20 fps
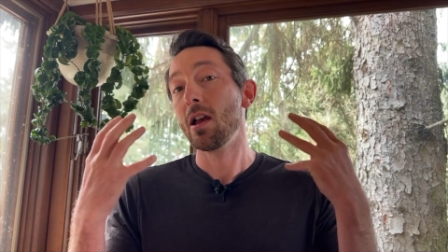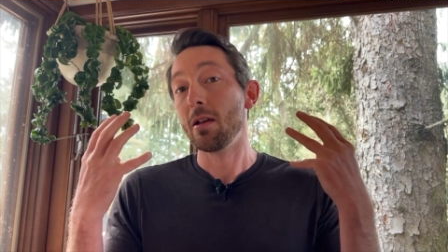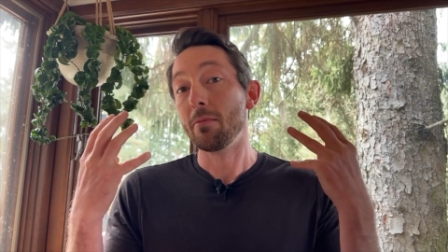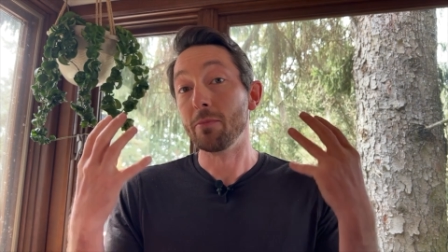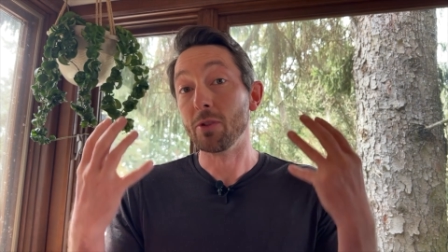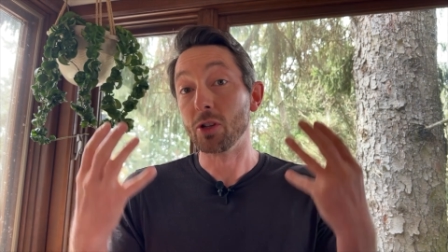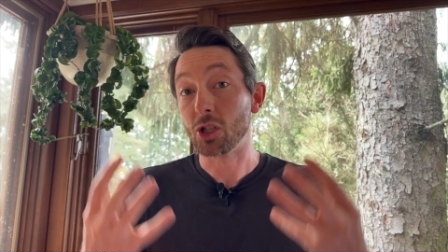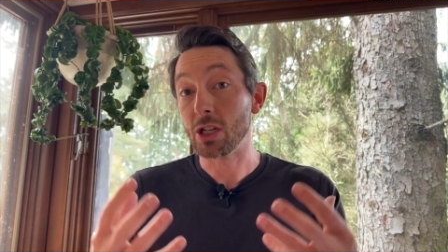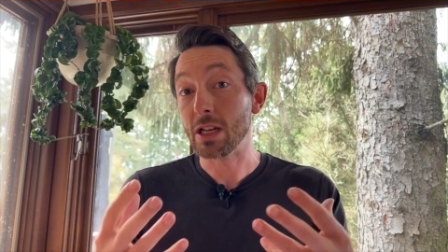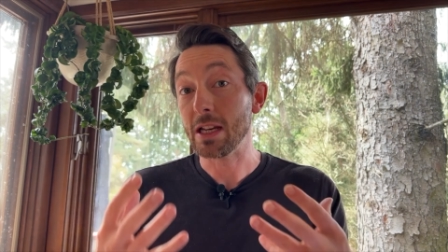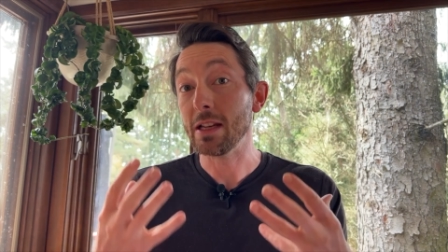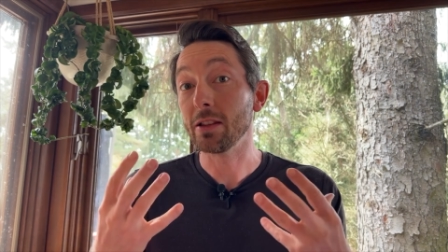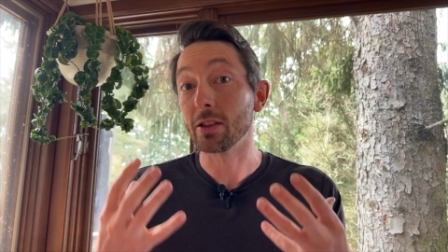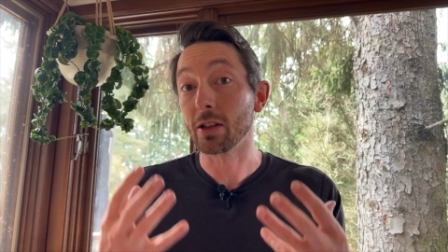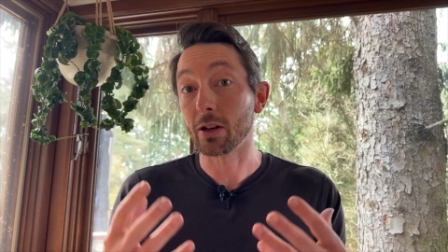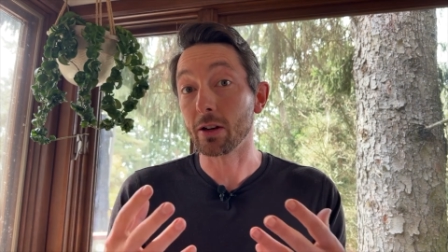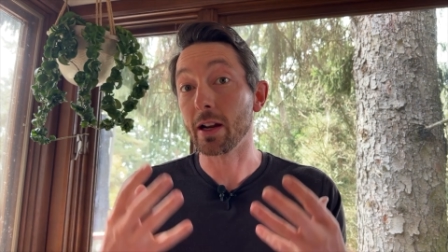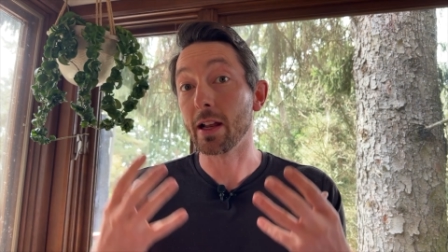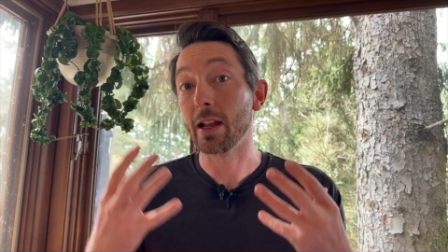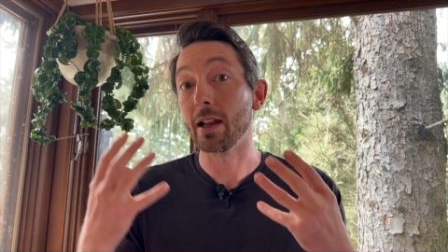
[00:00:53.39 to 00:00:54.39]
machine
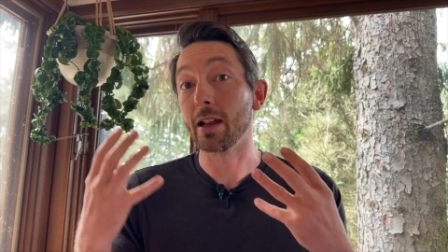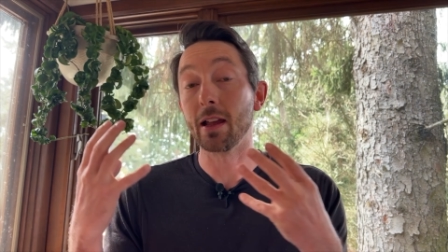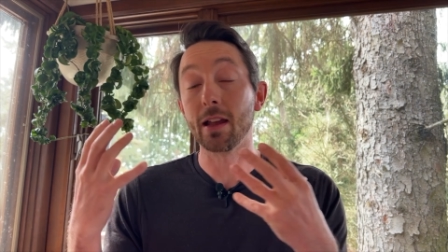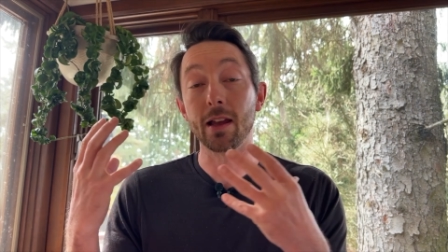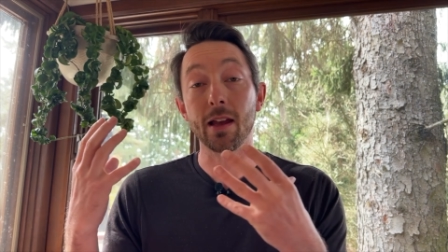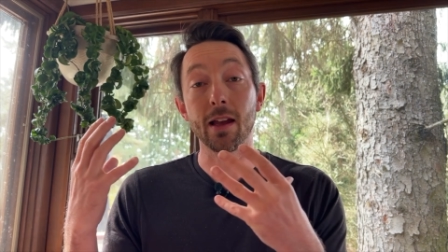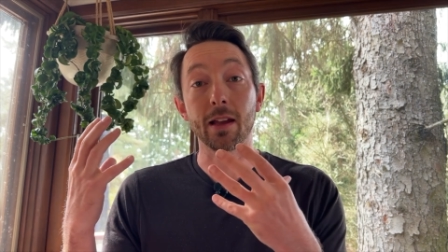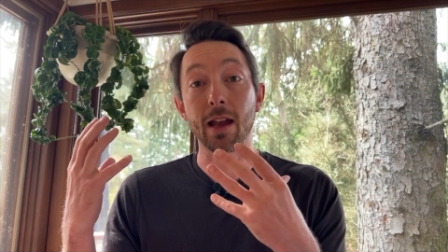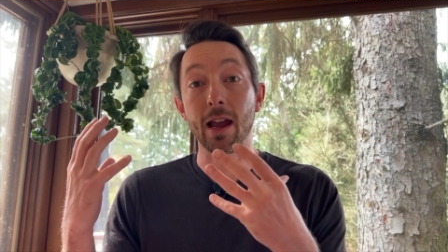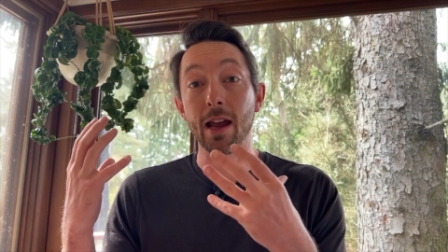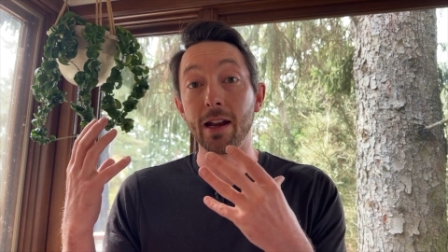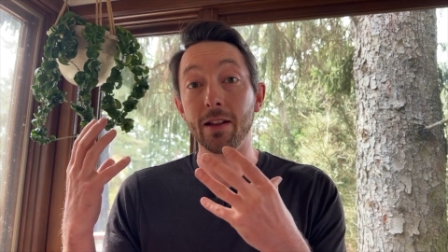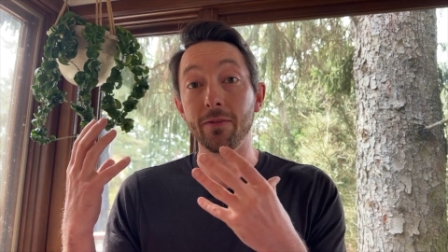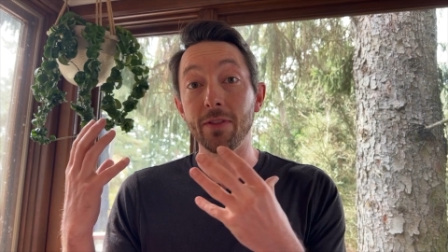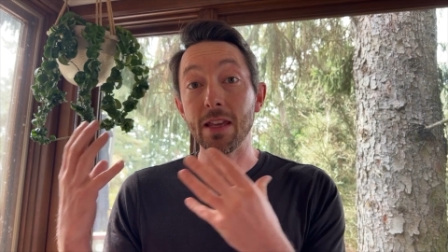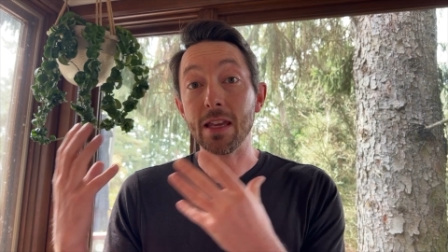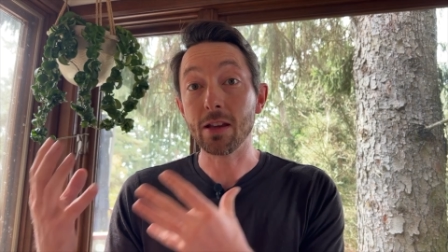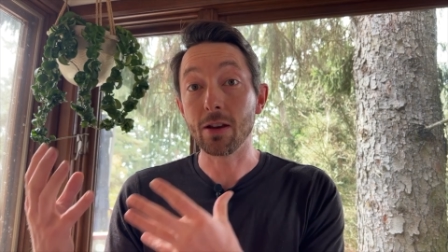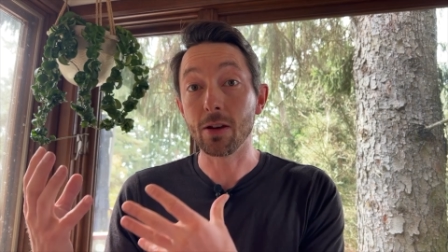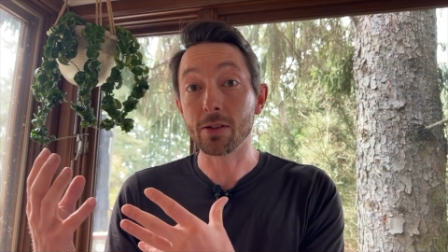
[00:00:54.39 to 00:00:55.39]
learning uh, kind of
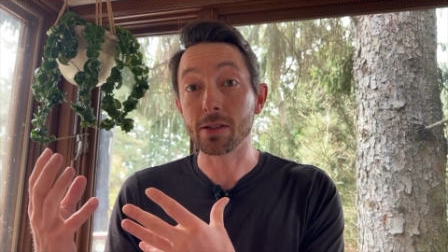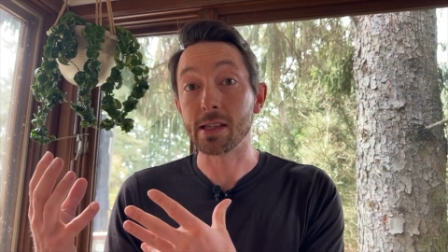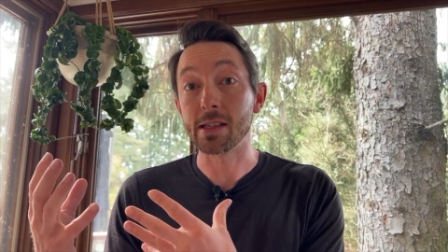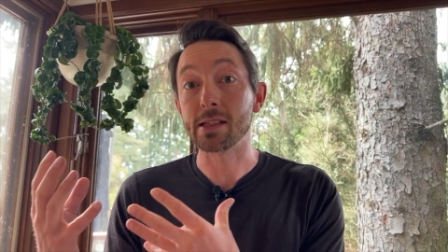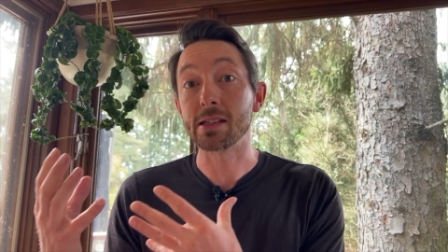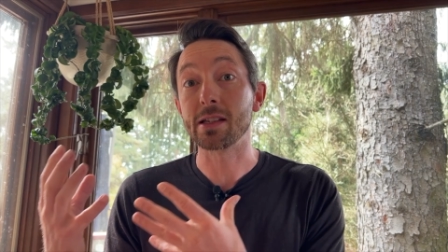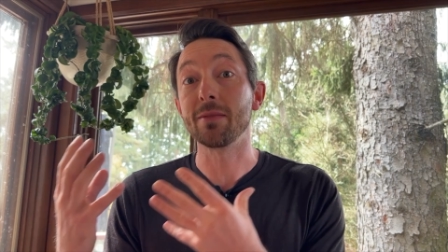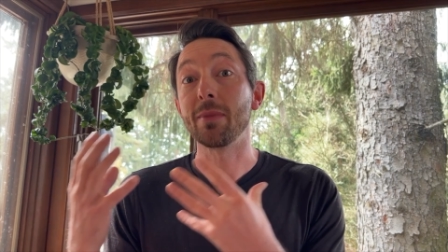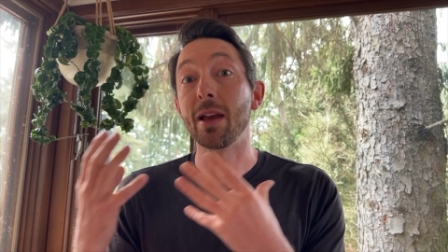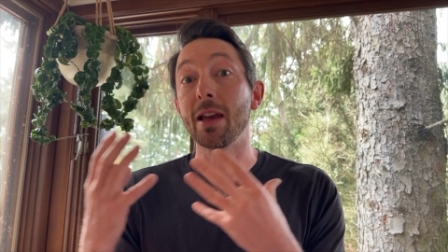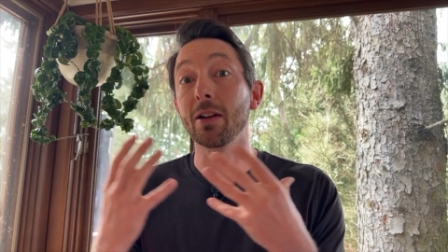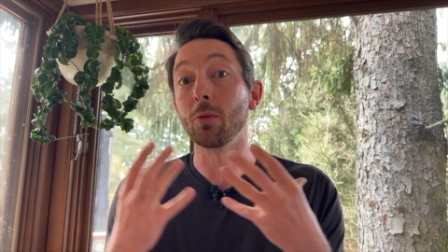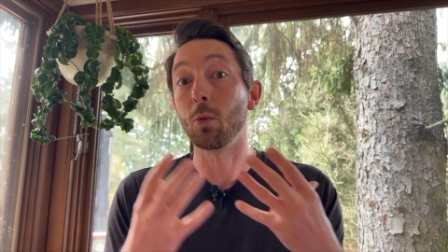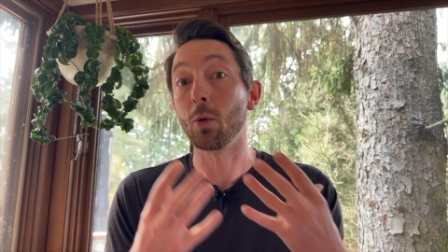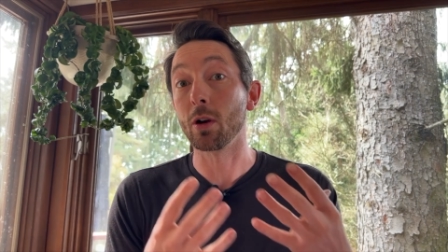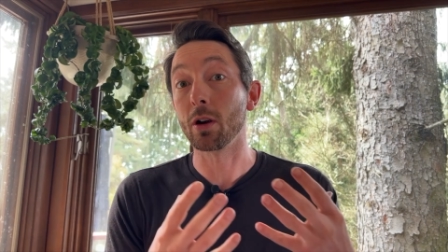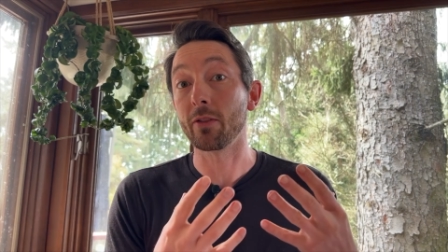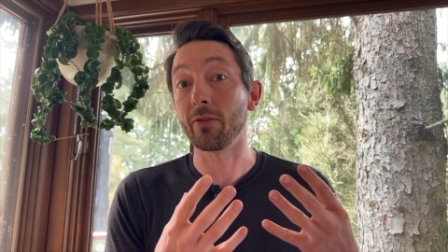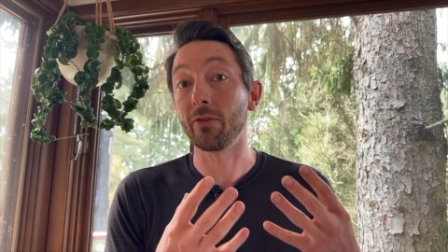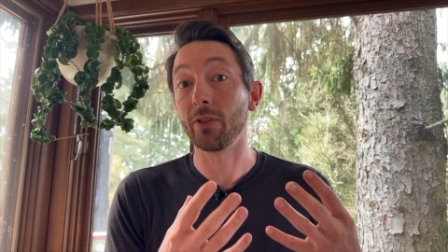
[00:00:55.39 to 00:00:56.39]
ecosystem and
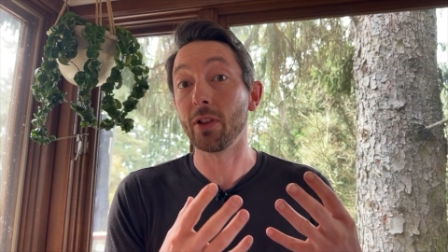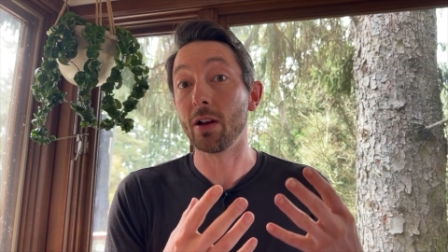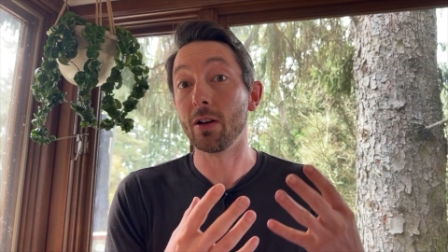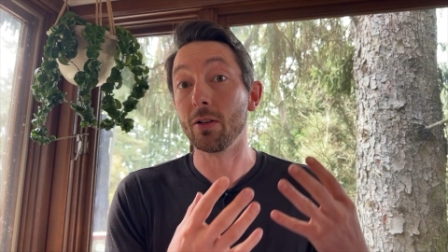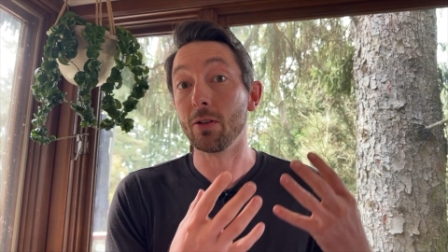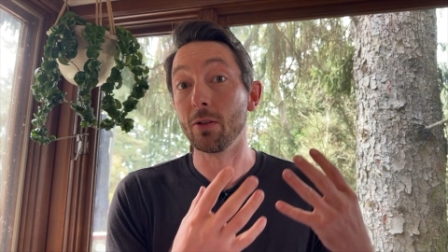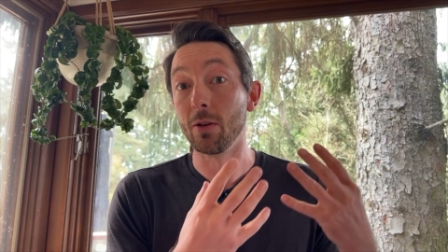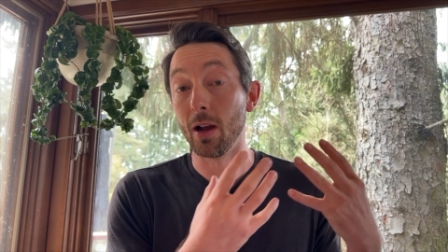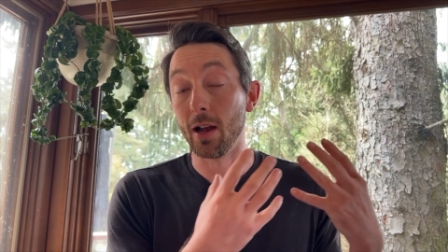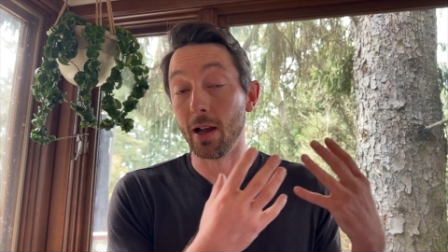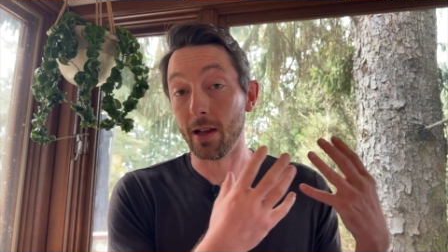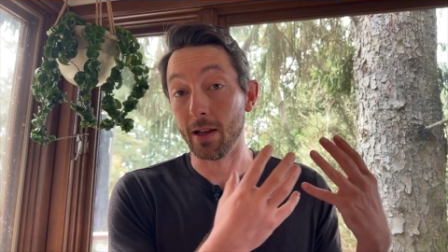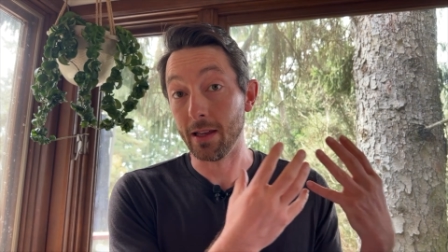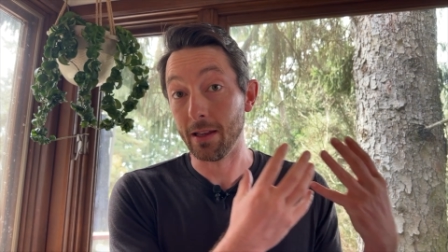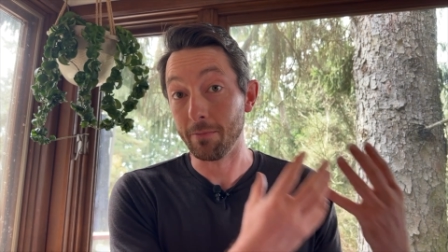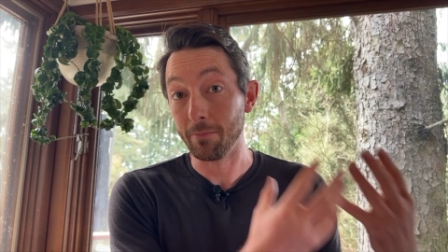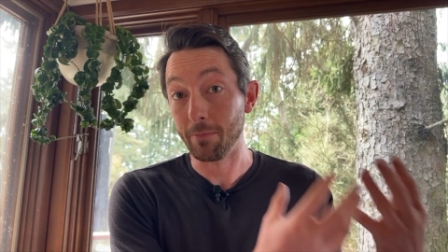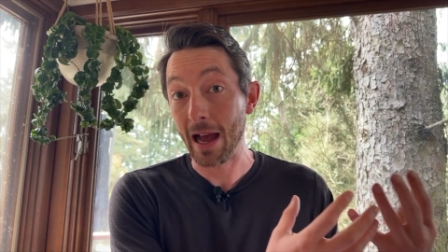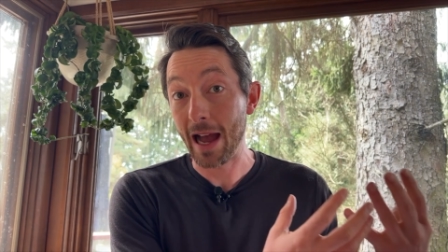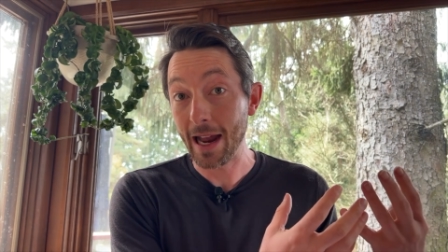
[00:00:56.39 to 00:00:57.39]
workflow uh,
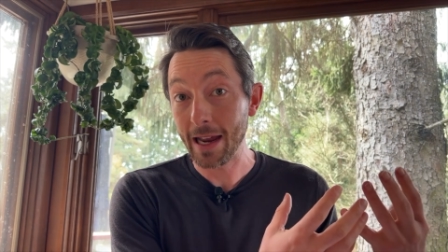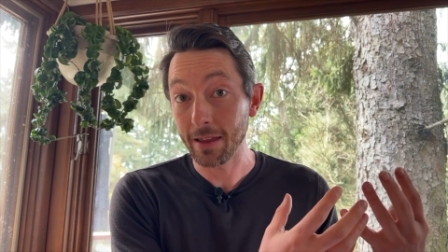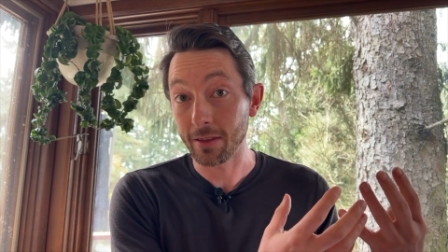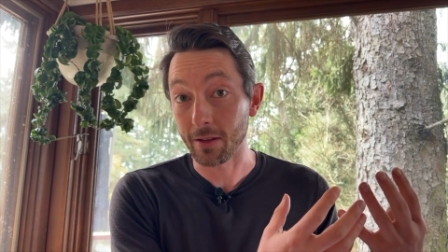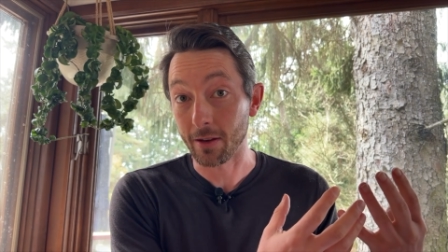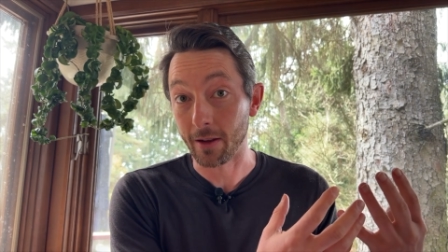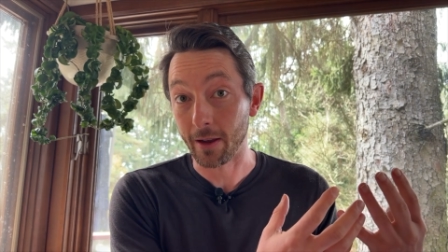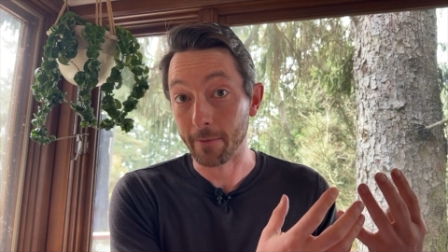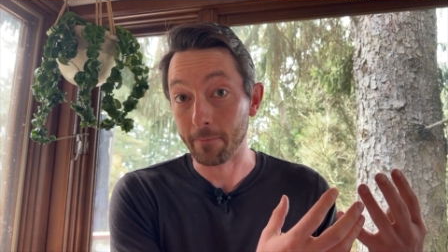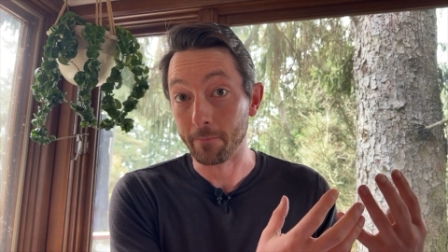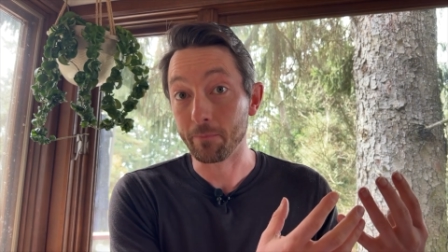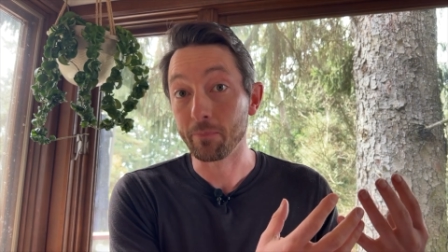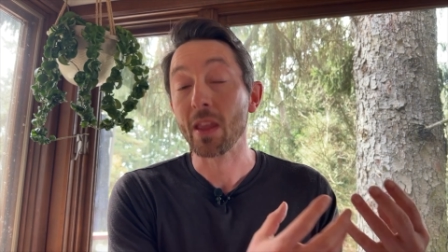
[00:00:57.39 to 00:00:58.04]
in Python